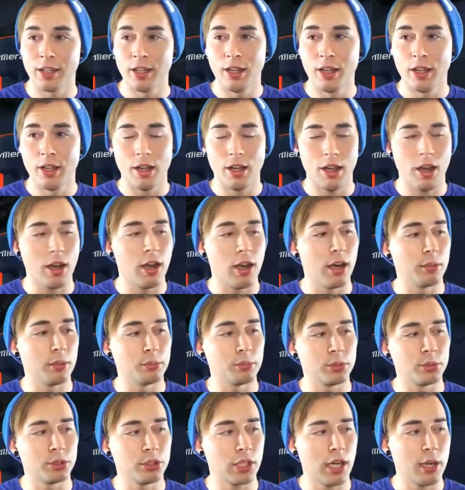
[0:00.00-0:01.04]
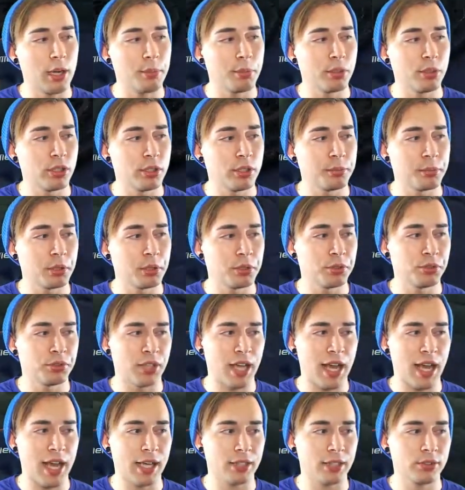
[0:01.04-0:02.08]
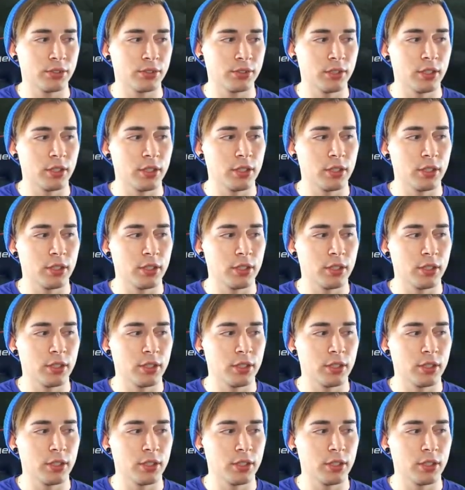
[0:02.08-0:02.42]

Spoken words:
try and build up those stacks,